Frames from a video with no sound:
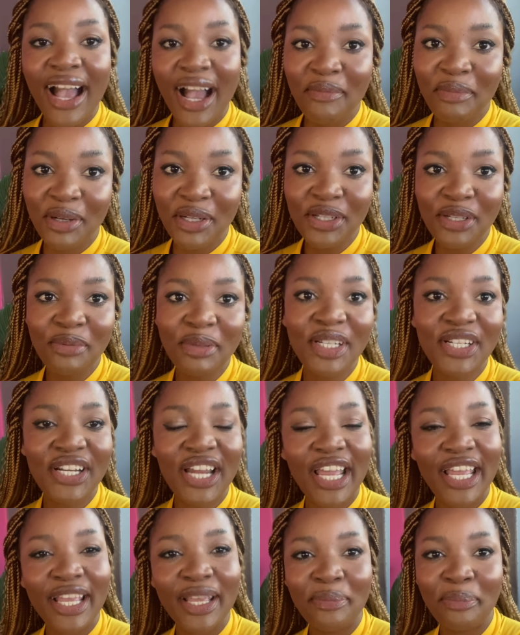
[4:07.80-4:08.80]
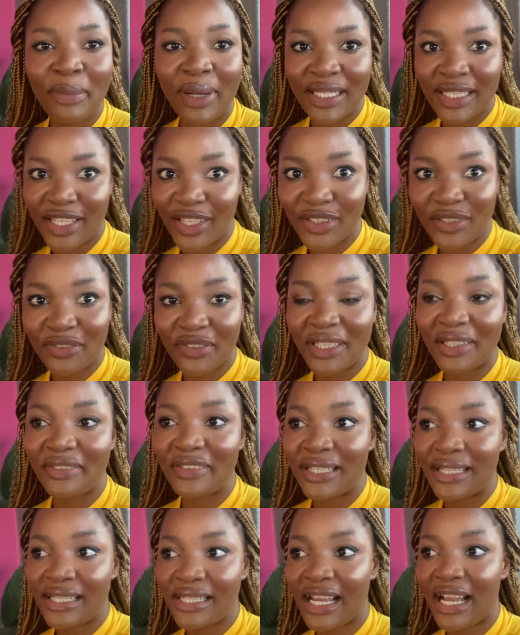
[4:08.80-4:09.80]
going to be trying mussels for the
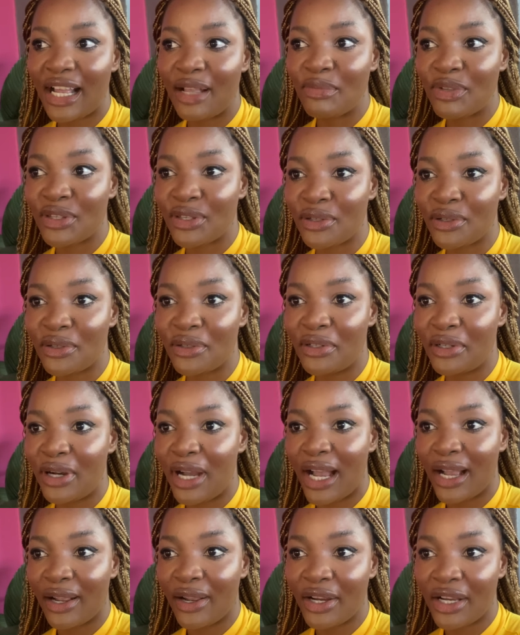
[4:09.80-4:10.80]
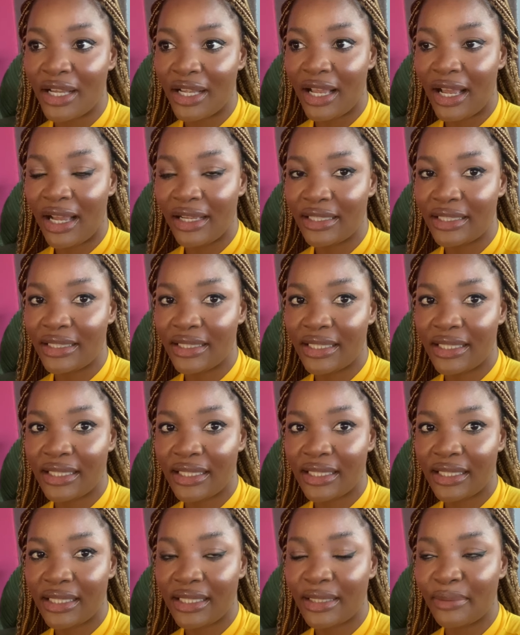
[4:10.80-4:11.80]
first time. So I got
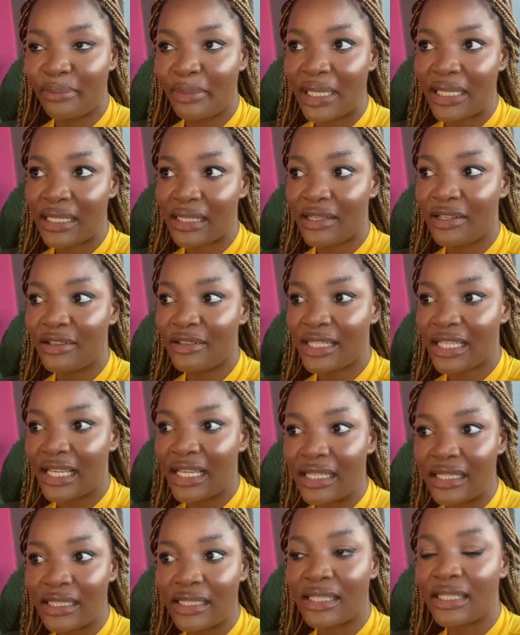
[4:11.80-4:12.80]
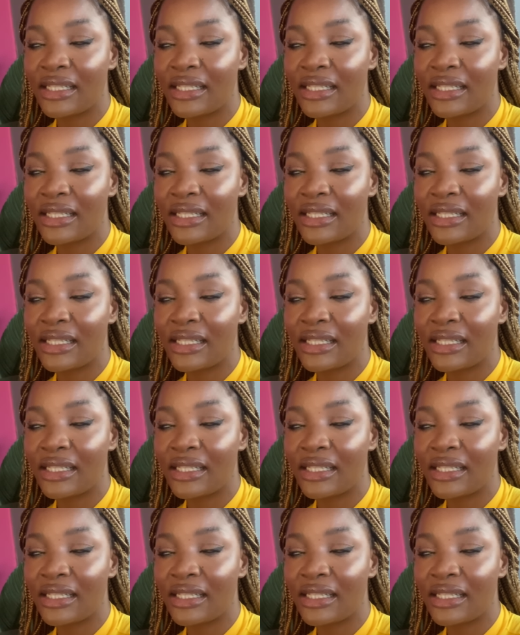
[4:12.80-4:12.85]
mussels and